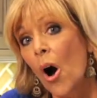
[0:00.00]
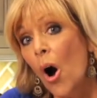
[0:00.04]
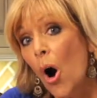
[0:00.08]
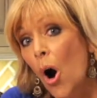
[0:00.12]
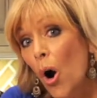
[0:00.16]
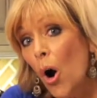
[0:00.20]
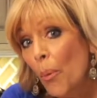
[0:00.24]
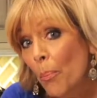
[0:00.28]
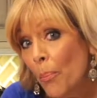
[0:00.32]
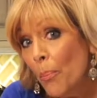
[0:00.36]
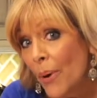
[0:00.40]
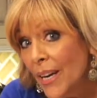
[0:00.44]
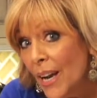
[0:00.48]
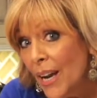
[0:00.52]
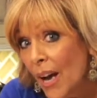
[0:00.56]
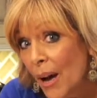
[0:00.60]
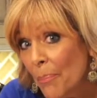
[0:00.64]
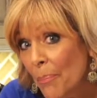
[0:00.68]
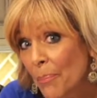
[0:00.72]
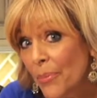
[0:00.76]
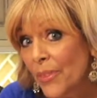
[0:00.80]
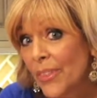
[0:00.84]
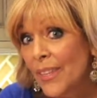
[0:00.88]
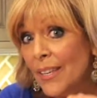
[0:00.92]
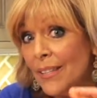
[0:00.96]
Open up
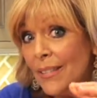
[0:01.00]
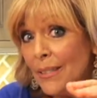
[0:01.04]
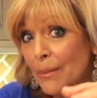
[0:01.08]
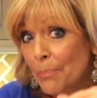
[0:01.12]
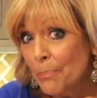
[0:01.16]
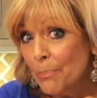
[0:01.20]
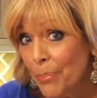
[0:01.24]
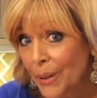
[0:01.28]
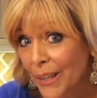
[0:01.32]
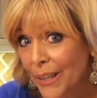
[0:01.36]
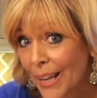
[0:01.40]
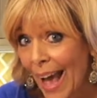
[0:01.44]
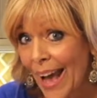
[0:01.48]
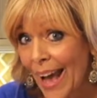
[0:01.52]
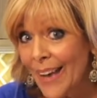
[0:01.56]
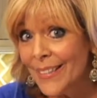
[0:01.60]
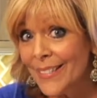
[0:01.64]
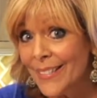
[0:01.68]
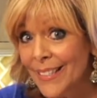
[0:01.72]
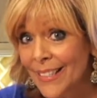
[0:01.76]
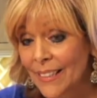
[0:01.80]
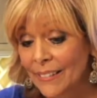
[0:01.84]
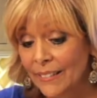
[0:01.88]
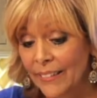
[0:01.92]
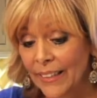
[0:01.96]
this
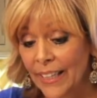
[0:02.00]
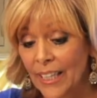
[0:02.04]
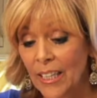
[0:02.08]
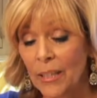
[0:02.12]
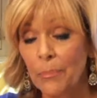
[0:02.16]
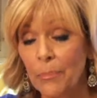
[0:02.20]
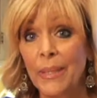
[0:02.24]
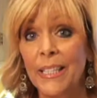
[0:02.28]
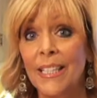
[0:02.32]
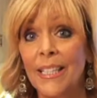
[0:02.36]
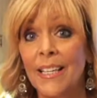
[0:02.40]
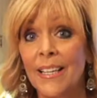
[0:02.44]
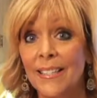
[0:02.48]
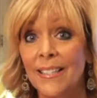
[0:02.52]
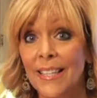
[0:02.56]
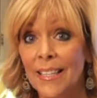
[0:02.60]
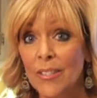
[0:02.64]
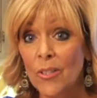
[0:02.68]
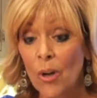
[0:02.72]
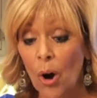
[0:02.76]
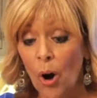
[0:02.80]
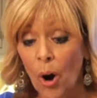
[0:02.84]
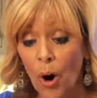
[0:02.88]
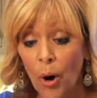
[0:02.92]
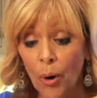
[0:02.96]
plastic lid because it's
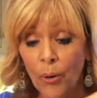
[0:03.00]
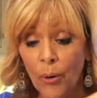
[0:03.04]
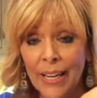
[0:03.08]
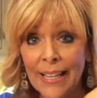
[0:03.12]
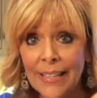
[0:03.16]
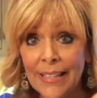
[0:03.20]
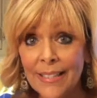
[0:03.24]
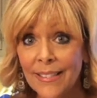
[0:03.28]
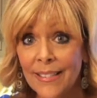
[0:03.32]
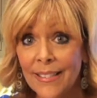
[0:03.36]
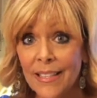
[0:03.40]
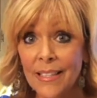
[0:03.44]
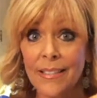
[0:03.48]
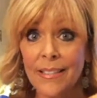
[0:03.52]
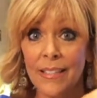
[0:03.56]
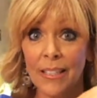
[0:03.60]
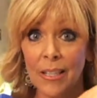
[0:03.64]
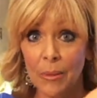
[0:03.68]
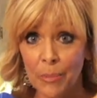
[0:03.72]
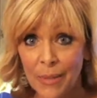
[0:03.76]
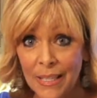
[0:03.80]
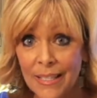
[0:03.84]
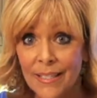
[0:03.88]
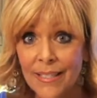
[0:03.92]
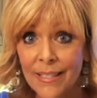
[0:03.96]
going to
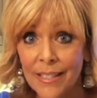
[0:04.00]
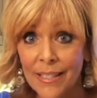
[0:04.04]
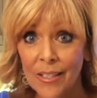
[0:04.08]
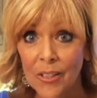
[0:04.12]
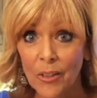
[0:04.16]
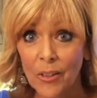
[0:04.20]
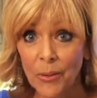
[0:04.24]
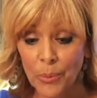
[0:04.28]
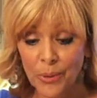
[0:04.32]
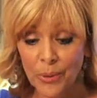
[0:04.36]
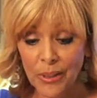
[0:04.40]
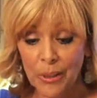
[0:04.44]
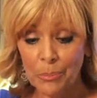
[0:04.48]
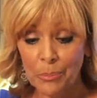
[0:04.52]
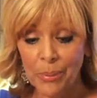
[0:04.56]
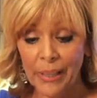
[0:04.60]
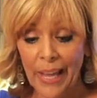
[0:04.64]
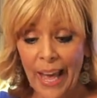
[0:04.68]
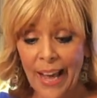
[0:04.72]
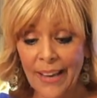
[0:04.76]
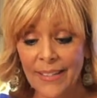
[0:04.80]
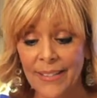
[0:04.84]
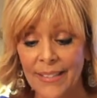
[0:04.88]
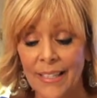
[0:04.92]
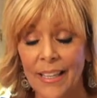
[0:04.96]
be sealed with the
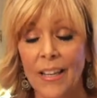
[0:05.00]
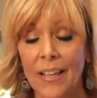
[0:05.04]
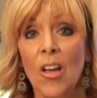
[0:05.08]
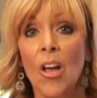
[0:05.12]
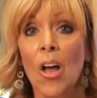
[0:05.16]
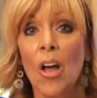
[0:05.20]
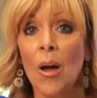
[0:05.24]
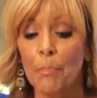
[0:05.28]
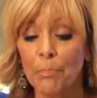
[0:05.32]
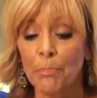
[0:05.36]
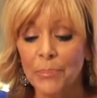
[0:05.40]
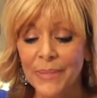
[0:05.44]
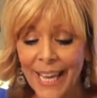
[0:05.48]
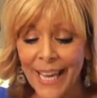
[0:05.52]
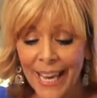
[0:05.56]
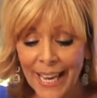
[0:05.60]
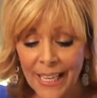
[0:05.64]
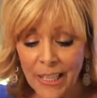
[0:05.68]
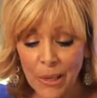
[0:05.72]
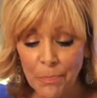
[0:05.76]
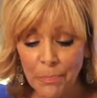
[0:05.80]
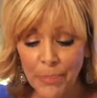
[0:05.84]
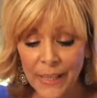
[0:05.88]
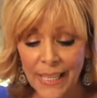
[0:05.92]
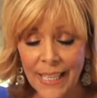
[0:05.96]
plastic. Take
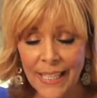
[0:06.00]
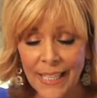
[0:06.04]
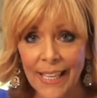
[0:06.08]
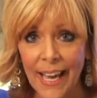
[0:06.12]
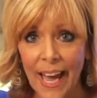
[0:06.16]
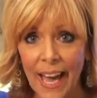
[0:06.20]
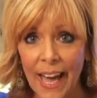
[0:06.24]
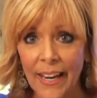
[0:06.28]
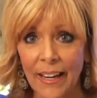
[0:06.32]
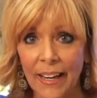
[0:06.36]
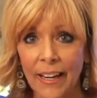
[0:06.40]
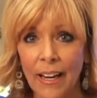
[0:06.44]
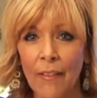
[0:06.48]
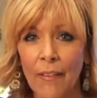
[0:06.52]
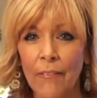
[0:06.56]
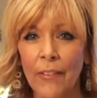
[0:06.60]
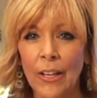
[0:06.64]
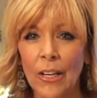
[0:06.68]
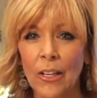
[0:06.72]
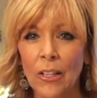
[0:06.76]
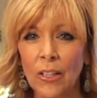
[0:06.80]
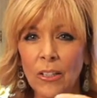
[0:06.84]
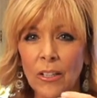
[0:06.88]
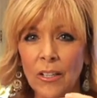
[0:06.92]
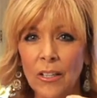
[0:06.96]
a peek at it. If
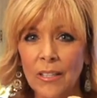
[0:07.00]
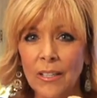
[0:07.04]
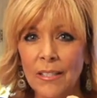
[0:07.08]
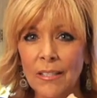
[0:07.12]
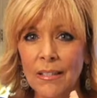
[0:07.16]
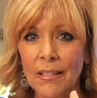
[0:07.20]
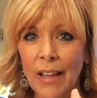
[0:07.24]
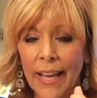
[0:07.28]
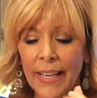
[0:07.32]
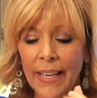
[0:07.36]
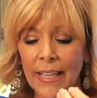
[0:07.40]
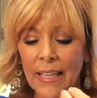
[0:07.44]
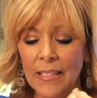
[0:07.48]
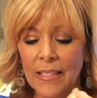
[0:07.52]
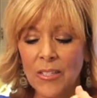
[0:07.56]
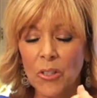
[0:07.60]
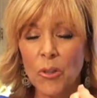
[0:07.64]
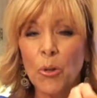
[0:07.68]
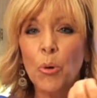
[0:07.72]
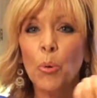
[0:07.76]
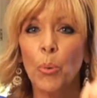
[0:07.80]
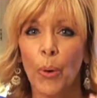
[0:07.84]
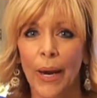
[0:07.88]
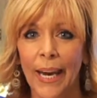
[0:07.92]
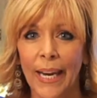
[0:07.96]
it looks like it's
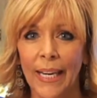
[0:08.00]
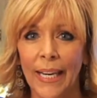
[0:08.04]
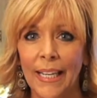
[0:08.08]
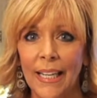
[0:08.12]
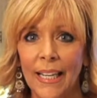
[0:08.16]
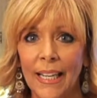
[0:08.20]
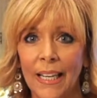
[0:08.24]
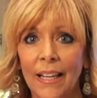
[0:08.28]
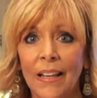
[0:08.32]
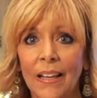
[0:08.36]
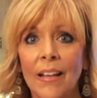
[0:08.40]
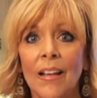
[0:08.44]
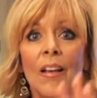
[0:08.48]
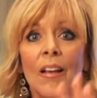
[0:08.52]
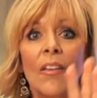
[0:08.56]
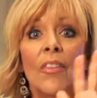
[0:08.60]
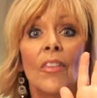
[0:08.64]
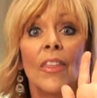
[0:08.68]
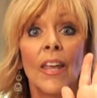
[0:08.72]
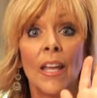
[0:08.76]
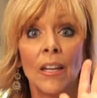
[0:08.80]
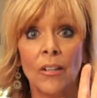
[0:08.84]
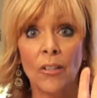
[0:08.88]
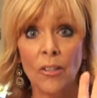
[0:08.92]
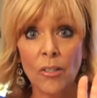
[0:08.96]
grainy,
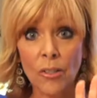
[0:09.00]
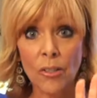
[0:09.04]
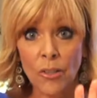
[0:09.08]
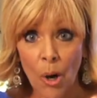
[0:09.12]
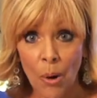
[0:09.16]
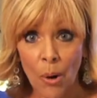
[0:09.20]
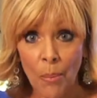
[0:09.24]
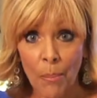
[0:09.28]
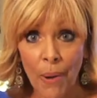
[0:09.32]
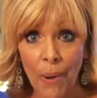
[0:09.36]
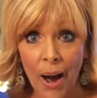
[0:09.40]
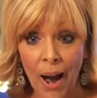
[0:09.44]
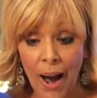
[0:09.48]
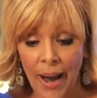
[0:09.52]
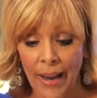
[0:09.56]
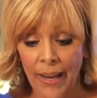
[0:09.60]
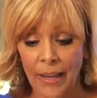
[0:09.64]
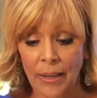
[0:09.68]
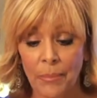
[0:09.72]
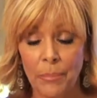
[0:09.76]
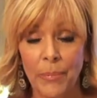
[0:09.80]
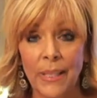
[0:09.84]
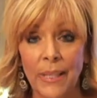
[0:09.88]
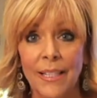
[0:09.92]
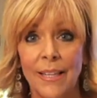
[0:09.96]
then don't buy
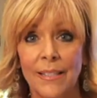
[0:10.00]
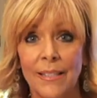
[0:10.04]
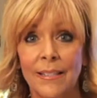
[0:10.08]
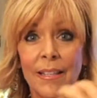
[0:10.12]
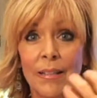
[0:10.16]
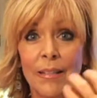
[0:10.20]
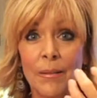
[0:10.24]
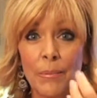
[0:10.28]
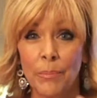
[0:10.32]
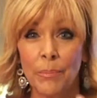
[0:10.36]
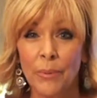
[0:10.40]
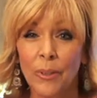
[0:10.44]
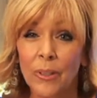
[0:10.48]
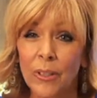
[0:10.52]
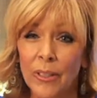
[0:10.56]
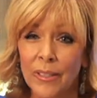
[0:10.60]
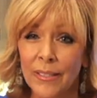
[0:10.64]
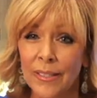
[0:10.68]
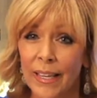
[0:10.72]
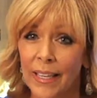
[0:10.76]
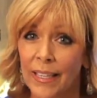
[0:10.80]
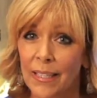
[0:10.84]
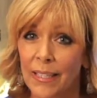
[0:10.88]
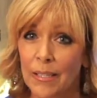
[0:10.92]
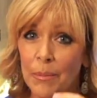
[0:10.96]
it because it looks
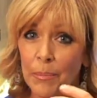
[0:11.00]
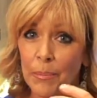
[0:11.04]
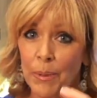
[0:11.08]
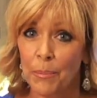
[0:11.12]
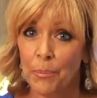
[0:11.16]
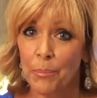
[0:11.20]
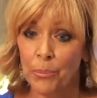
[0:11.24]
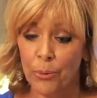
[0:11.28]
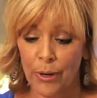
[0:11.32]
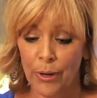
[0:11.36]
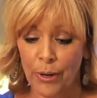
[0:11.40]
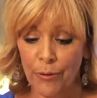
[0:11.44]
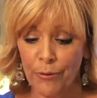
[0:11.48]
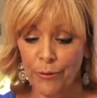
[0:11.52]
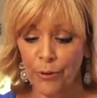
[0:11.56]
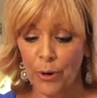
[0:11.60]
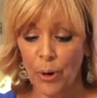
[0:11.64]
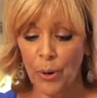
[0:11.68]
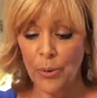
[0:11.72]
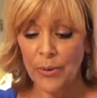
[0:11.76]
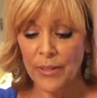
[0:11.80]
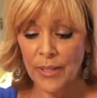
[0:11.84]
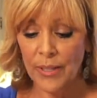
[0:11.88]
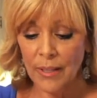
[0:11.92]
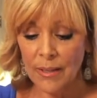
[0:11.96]
like it's been
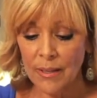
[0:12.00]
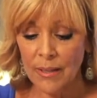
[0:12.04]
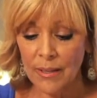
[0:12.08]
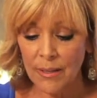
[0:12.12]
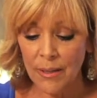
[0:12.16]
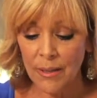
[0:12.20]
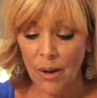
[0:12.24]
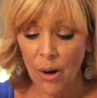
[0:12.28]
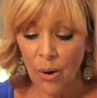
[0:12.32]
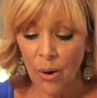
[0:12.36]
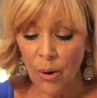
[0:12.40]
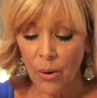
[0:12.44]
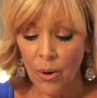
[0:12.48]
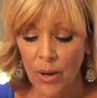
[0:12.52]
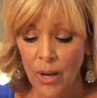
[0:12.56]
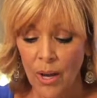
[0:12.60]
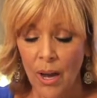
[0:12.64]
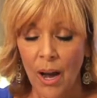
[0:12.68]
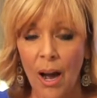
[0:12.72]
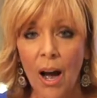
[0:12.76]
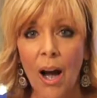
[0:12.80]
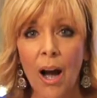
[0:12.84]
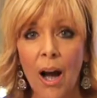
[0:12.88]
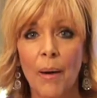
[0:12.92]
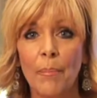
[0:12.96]
pre-frozen. So
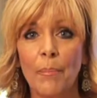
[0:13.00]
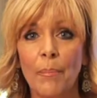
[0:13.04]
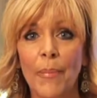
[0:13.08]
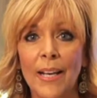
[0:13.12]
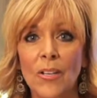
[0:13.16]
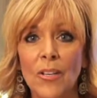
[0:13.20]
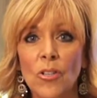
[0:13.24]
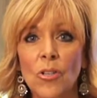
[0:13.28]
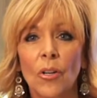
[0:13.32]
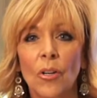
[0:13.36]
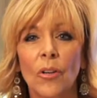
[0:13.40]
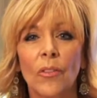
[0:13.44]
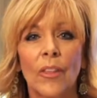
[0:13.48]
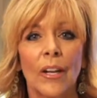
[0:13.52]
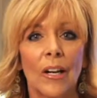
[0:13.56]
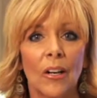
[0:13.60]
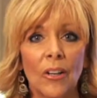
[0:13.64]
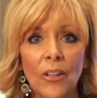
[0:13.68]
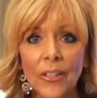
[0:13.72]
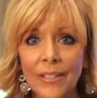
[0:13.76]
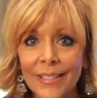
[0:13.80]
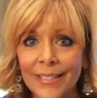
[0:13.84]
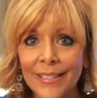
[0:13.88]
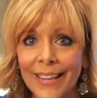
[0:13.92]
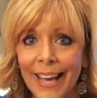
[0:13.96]
make sure that it
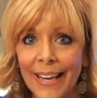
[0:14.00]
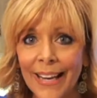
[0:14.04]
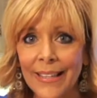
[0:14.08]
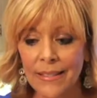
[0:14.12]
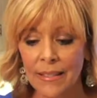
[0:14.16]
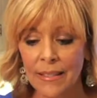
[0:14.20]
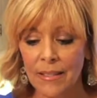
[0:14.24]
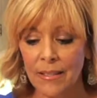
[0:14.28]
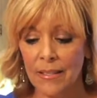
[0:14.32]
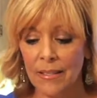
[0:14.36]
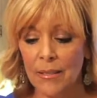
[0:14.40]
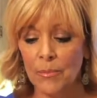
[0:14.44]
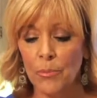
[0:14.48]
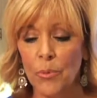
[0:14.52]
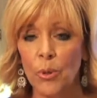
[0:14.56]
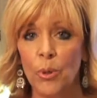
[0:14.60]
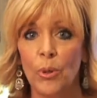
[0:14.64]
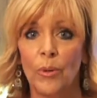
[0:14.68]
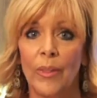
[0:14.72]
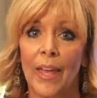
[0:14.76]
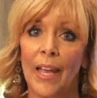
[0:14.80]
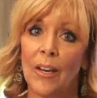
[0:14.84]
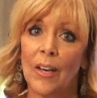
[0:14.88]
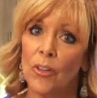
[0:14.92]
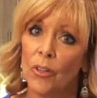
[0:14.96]
looks nice and
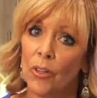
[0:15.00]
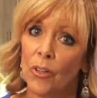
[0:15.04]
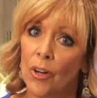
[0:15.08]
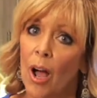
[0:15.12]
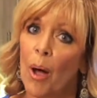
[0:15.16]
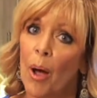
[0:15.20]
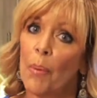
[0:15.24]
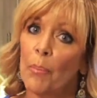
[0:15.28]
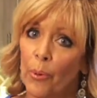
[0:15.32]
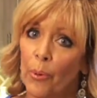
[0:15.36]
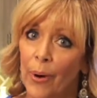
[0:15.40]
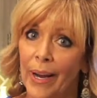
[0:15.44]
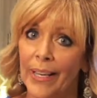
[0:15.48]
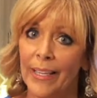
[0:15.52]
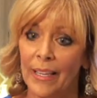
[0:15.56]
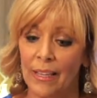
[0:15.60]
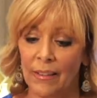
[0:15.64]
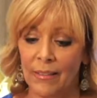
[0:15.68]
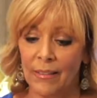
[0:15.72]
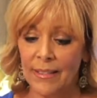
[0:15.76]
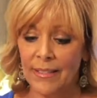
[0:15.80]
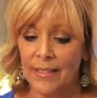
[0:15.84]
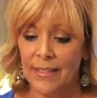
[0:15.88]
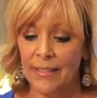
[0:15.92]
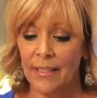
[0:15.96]
smooth and you're not
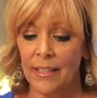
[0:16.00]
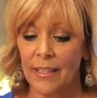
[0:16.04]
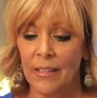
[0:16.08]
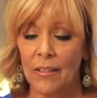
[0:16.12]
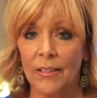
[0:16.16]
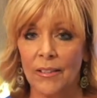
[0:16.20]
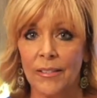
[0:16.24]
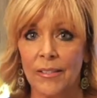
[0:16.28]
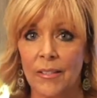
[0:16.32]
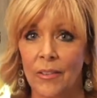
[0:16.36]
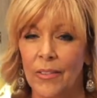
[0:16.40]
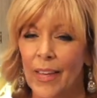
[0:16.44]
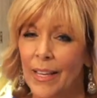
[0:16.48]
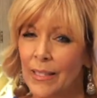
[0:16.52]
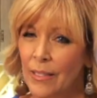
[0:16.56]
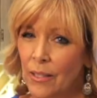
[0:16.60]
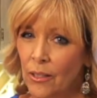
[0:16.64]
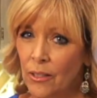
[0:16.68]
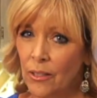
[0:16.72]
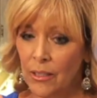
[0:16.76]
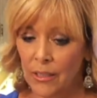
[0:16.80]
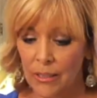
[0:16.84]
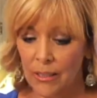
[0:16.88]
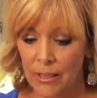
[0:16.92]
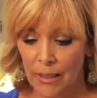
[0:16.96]
breaking the seal. So that's a
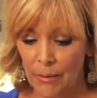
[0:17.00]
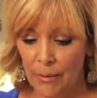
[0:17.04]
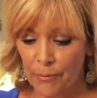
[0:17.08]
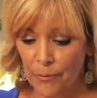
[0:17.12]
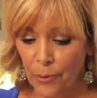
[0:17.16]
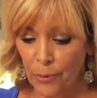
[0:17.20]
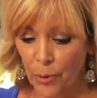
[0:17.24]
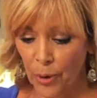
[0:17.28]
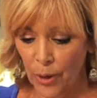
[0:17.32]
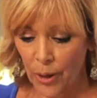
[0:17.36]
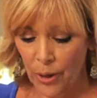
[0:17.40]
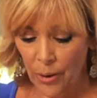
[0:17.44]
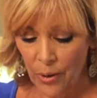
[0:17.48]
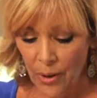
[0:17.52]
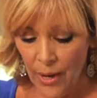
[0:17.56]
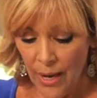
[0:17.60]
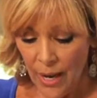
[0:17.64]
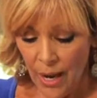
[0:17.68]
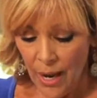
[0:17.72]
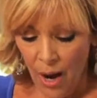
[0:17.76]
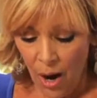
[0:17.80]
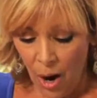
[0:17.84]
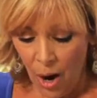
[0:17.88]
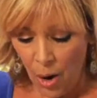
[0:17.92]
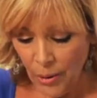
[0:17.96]
good tip for you.
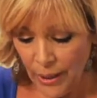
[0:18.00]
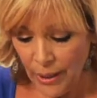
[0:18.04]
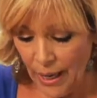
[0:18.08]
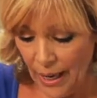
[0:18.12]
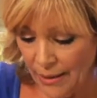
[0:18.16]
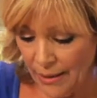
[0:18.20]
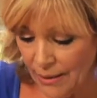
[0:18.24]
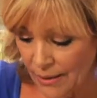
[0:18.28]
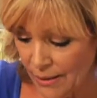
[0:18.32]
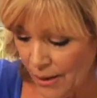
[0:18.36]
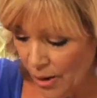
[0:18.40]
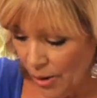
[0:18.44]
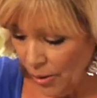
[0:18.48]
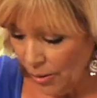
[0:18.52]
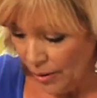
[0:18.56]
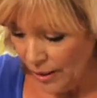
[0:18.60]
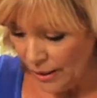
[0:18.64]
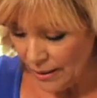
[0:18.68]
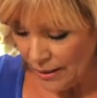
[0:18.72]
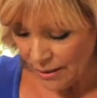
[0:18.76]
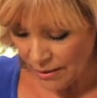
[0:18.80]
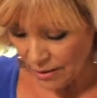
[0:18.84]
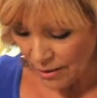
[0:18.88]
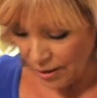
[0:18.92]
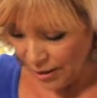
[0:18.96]
Okay, so
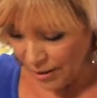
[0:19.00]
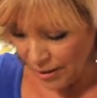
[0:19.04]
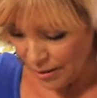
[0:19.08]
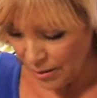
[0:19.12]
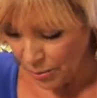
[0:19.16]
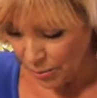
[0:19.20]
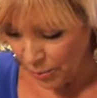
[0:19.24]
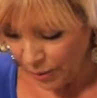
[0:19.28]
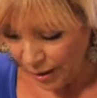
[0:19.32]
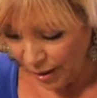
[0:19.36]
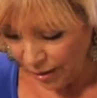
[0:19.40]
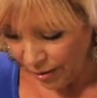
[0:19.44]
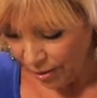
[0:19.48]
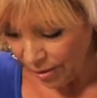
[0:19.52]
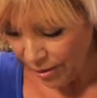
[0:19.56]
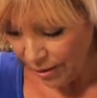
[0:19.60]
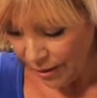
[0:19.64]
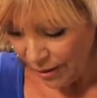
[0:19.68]
it starts with